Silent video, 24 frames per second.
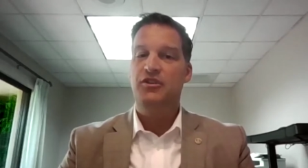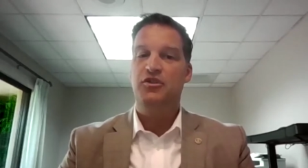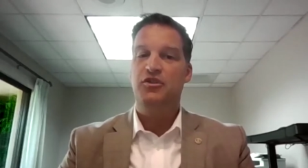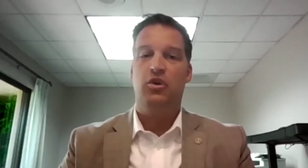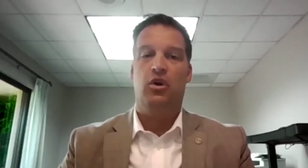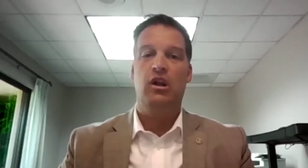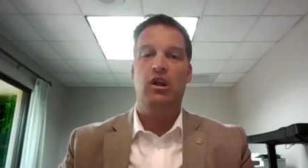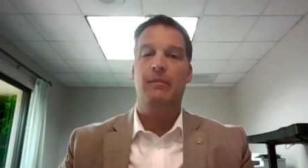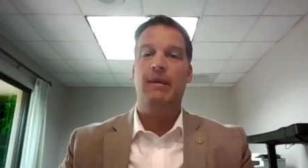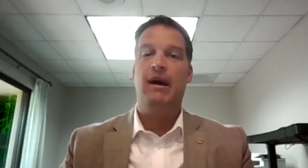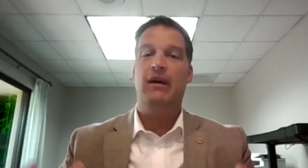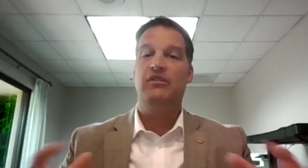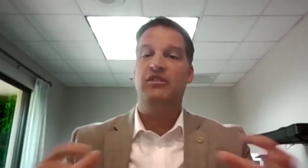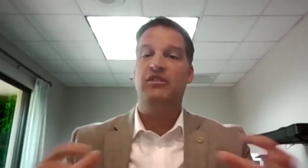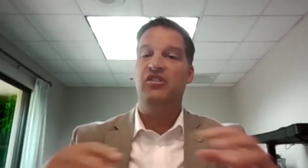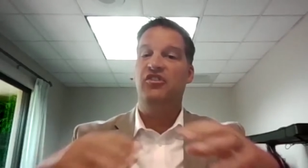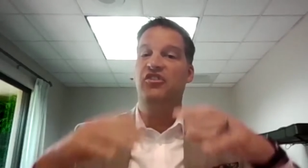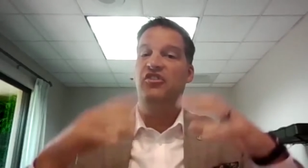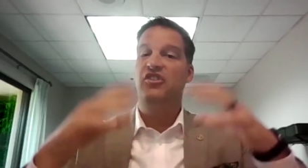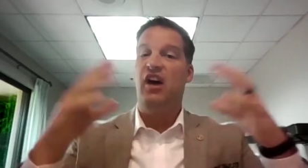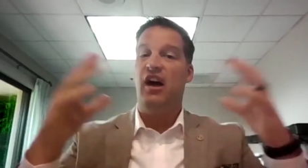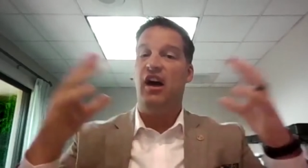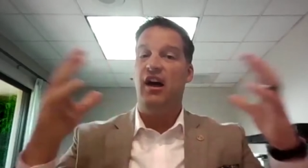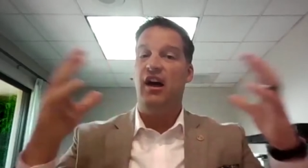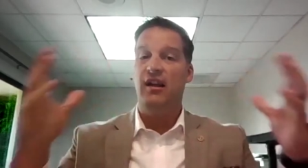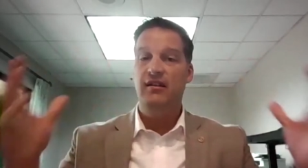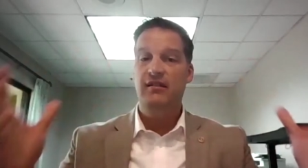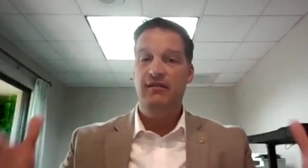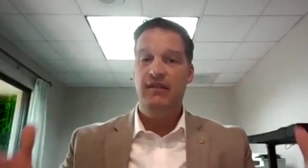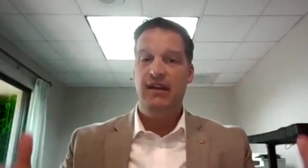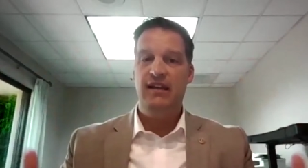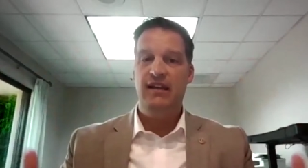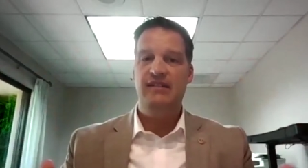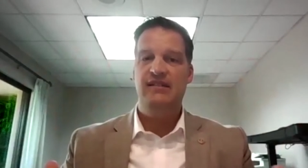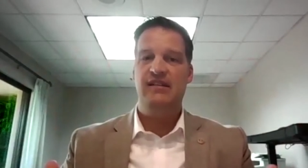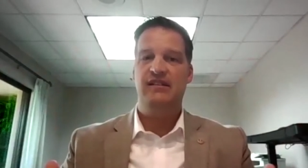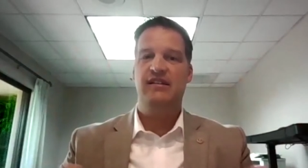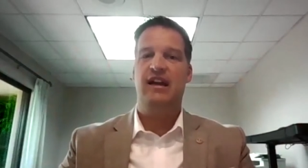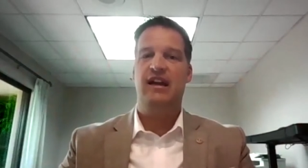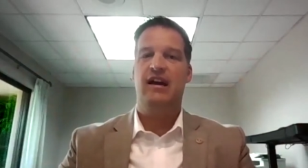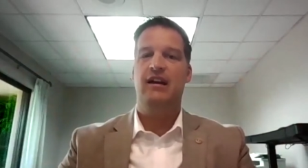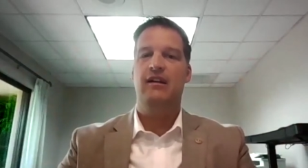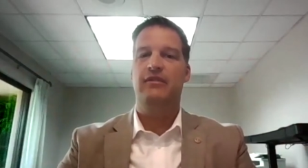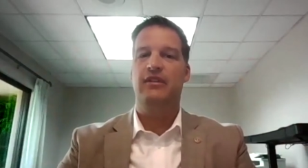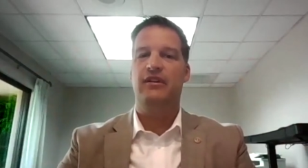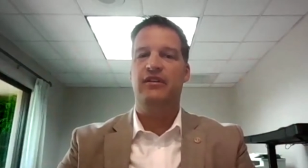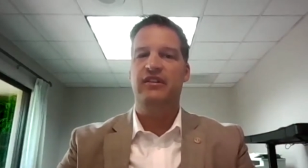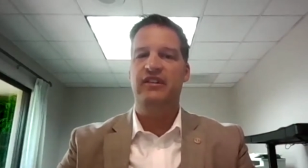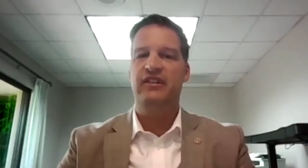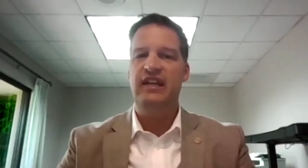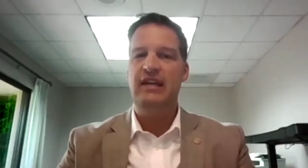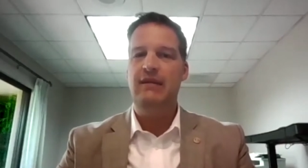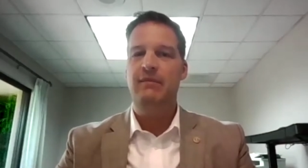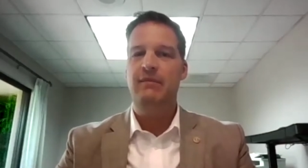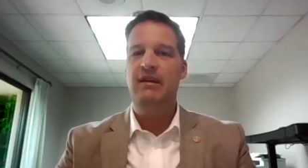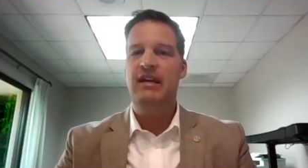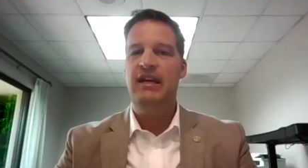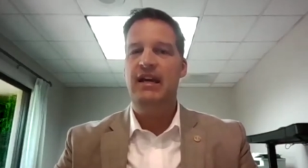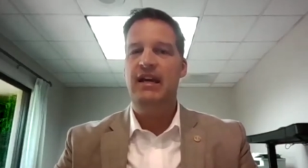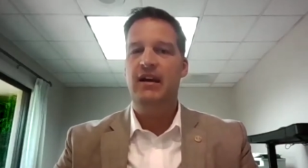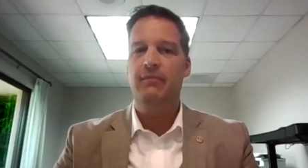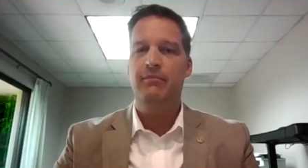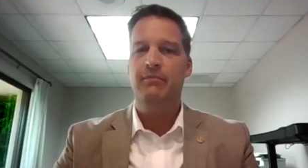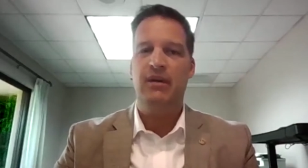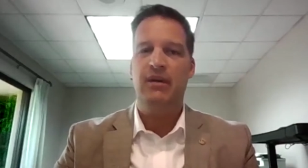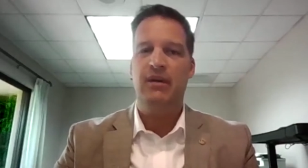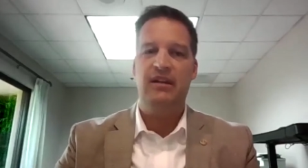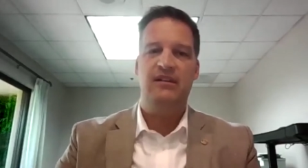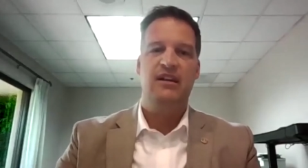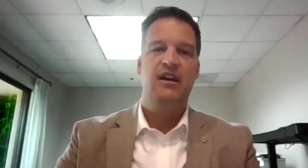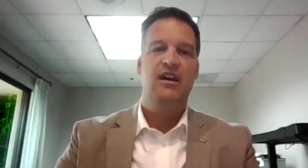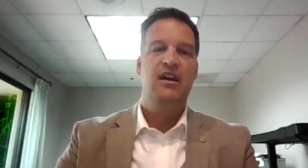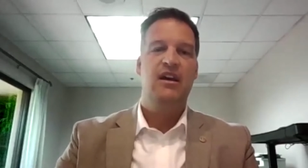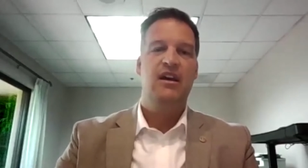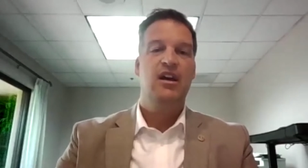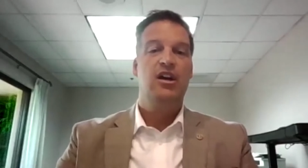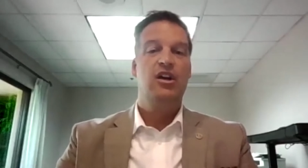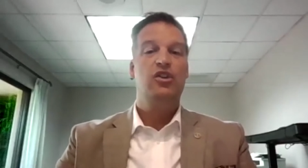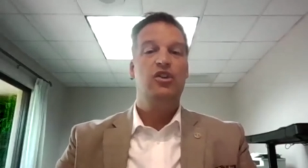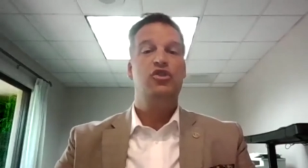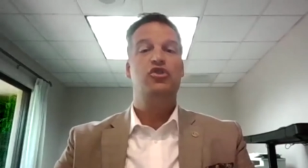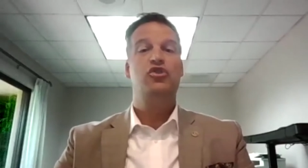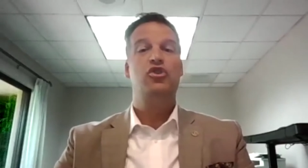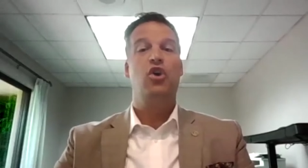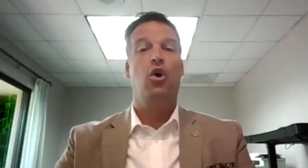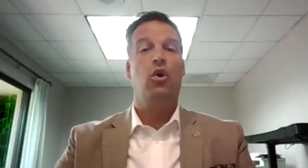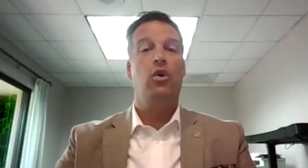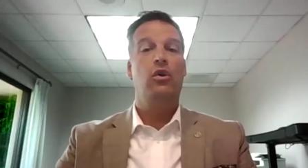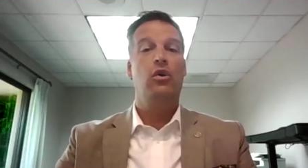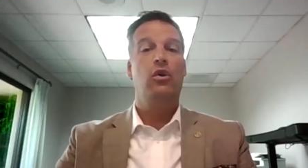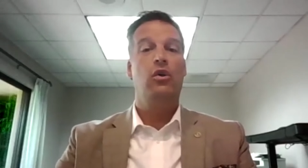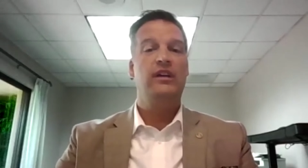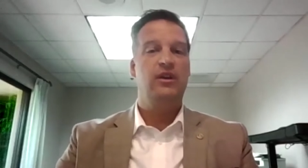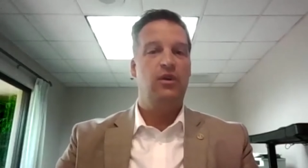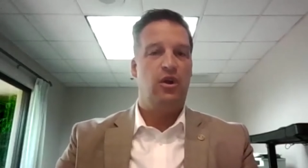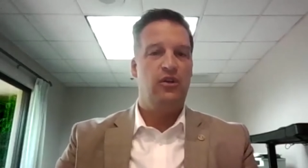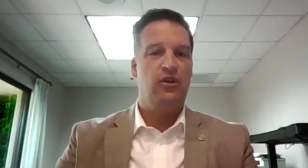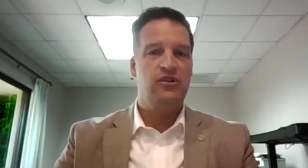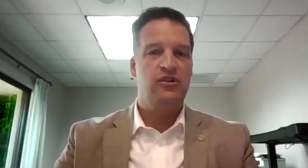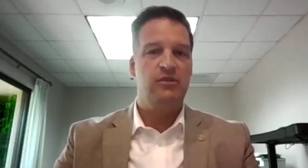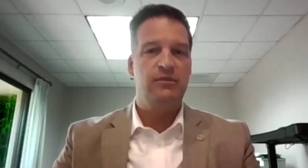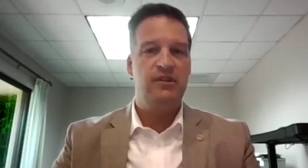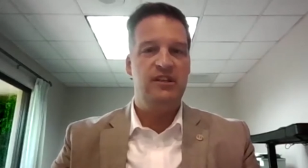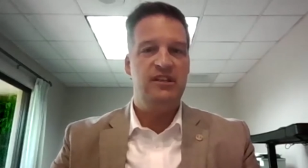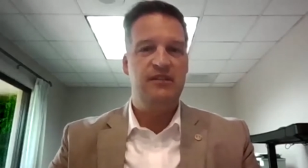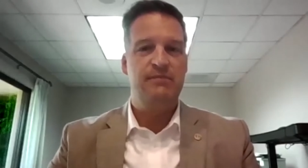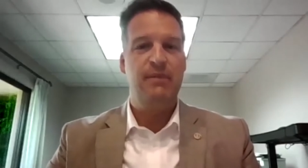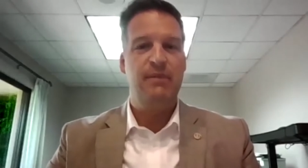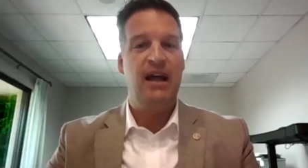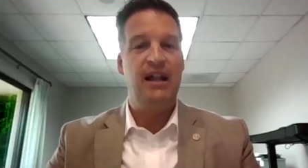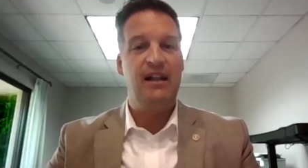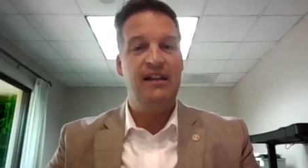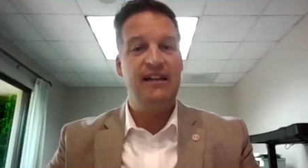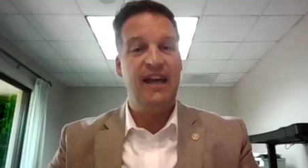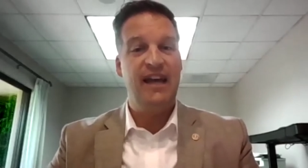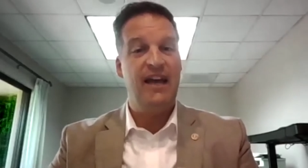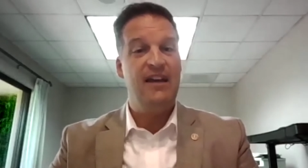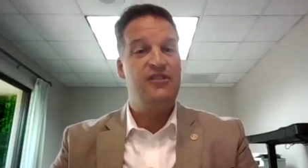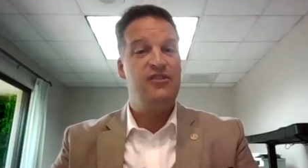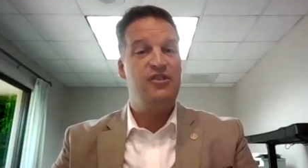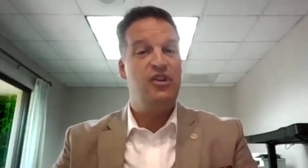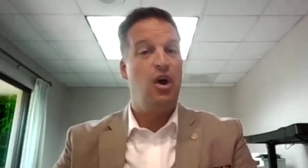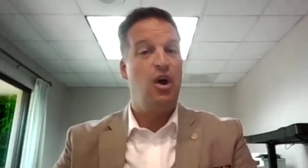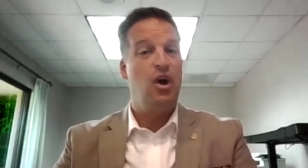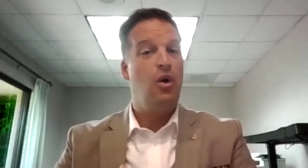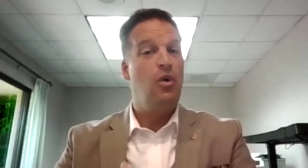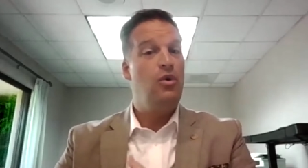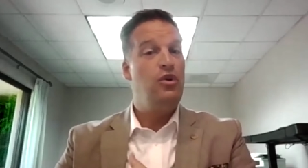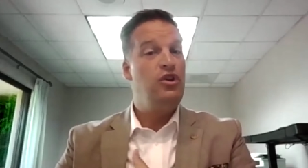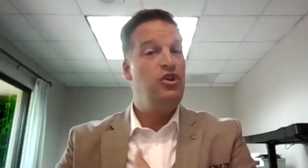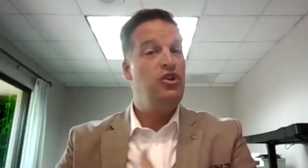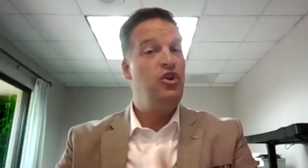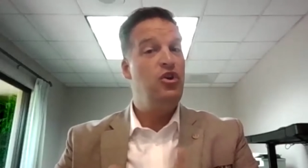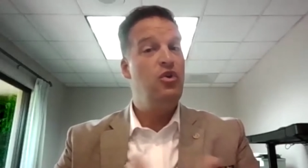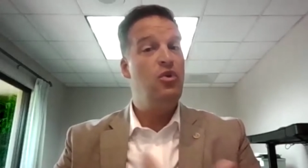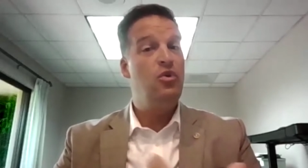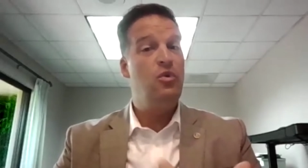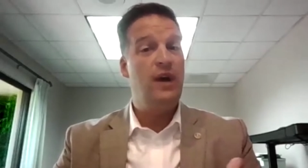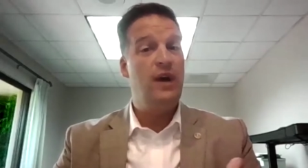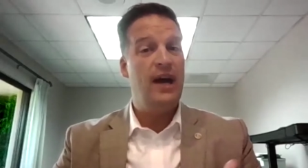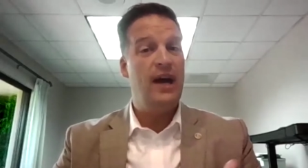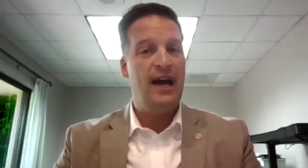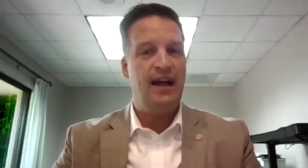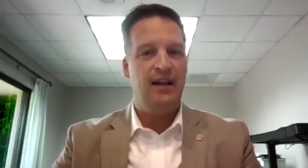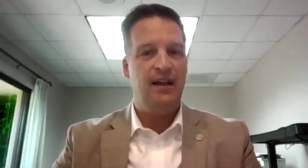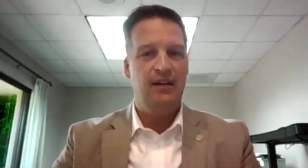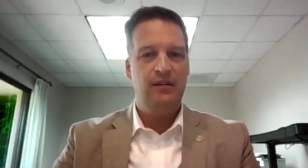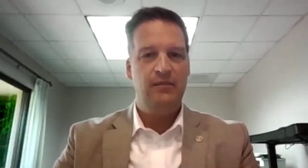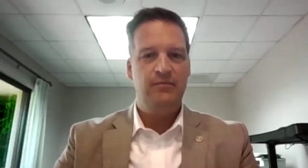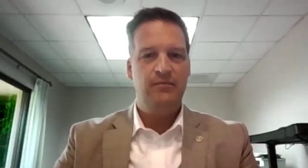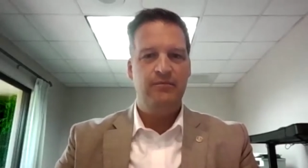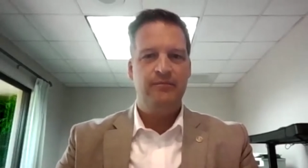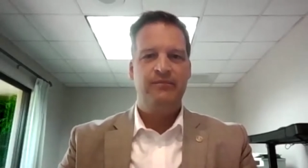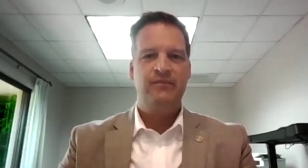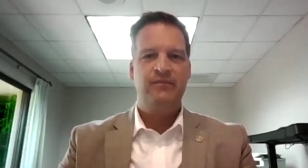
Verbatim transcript: It's all about the sun, as it's kind of the theme here, but soul can also be spelled S O U L.